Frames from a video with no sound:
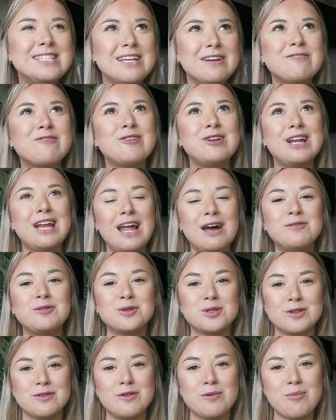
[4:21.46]
different
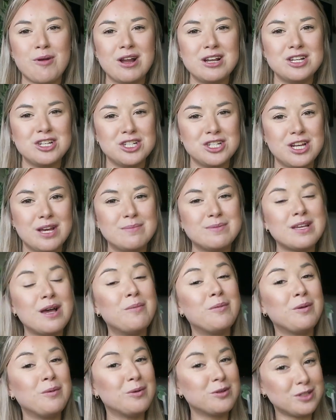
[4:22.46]
levels of apprenticeships,
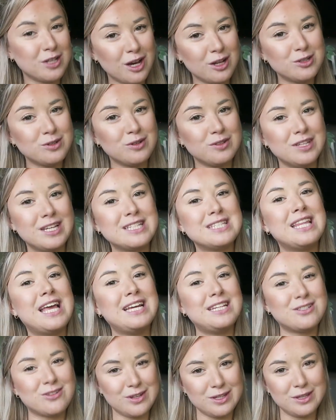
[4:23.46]
and we will touch on this
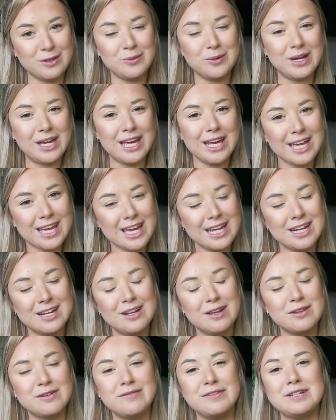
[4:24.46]
later in the week in
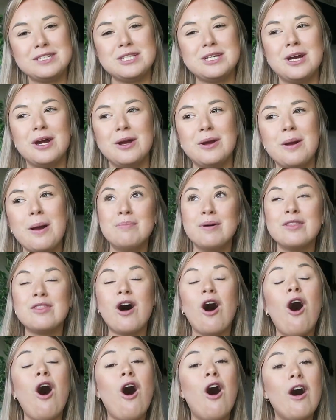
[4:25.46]
another video. But the
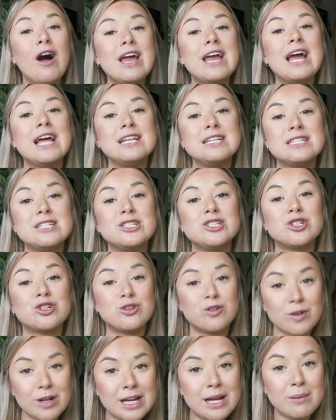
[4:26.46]
high-end
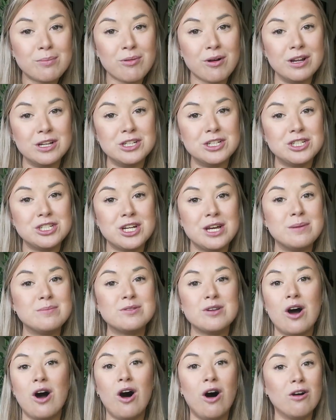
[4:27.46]
degree
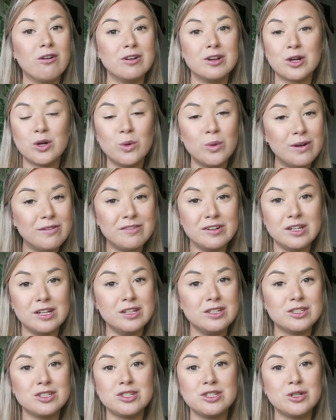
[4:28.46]
apprenticeships are an
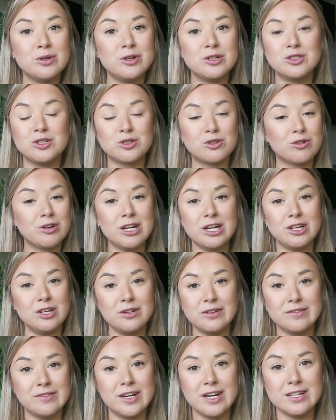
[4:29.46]
equivalent to a degree at
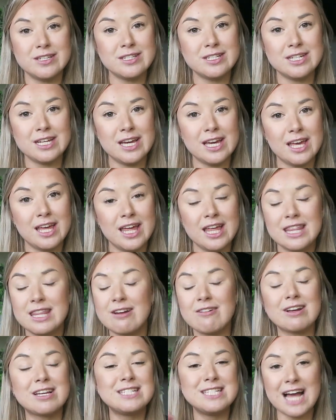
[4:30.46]
university.
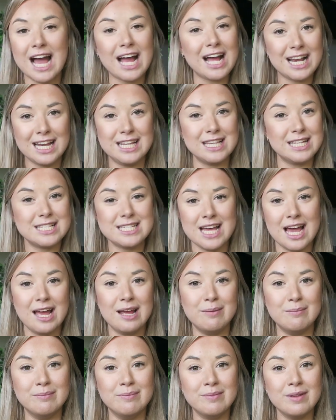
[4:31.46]
They're exactly the
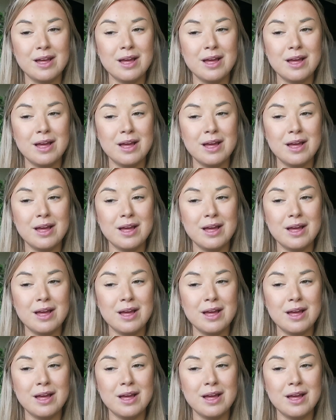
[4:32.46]
same.